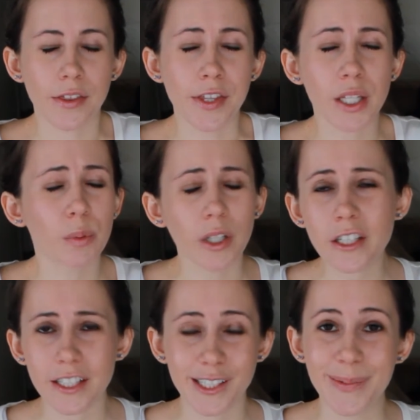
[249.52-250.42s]
the
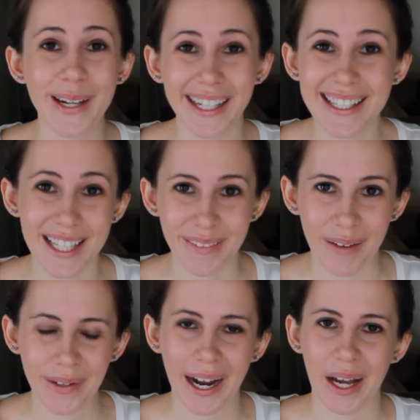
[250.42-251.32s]
worst experience I've
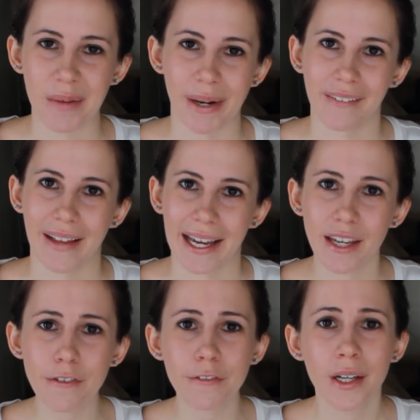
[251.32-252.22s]
ever had in my
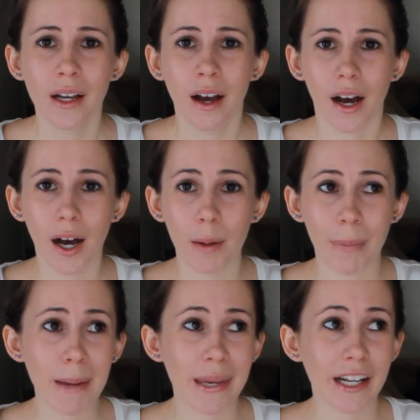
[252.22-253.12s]
life.
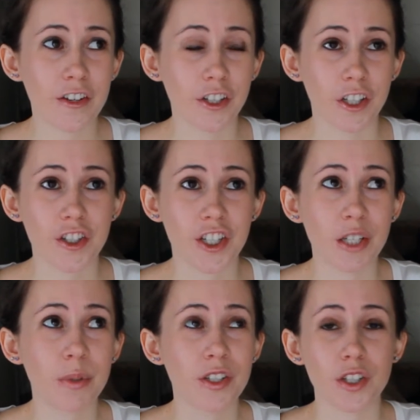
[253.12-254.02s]
My manager, she
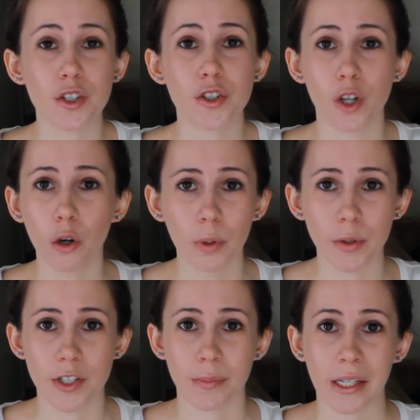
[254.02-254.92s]
was so
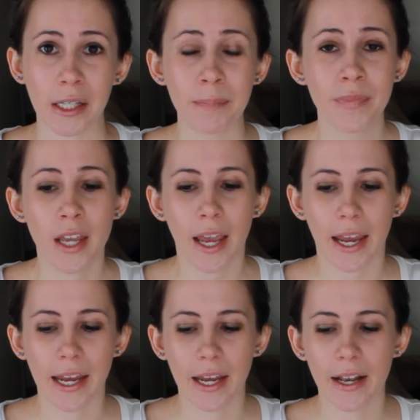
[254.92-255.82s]
rude to me,
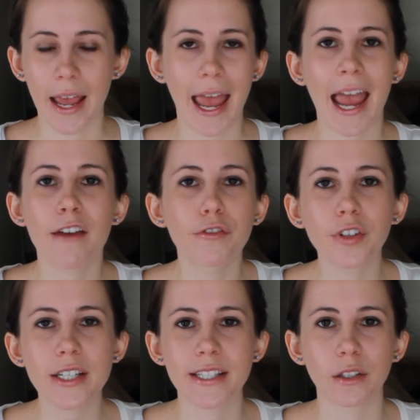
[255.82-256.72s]
and
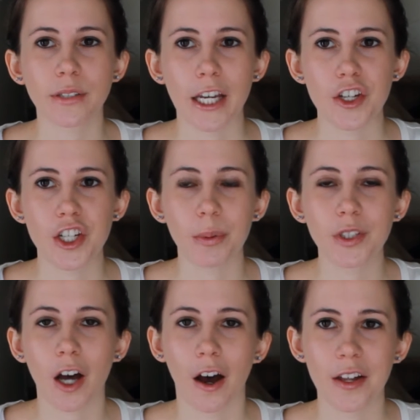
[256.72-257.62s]
every single day she would
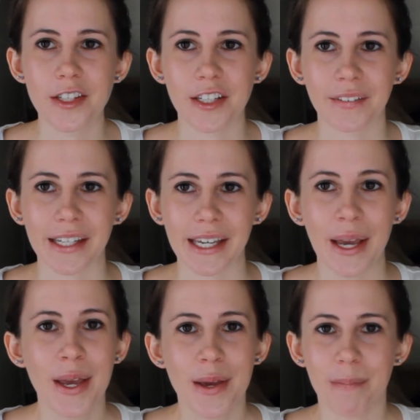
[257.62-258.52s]
constantly
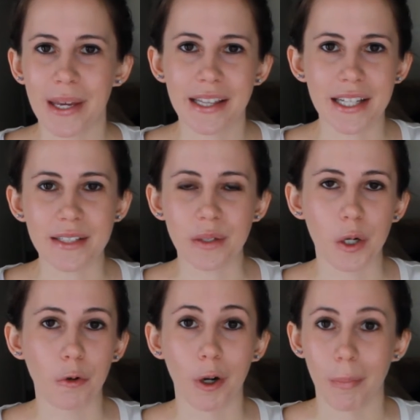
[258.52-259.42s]
make these
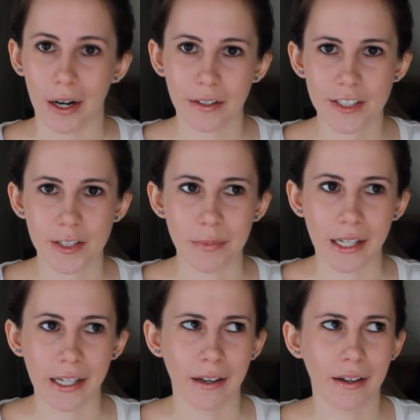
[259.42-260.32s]
little remarks to
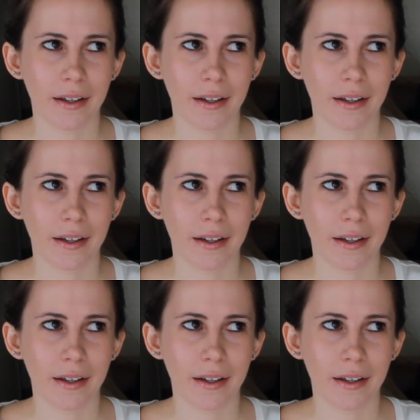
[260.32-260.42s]
me.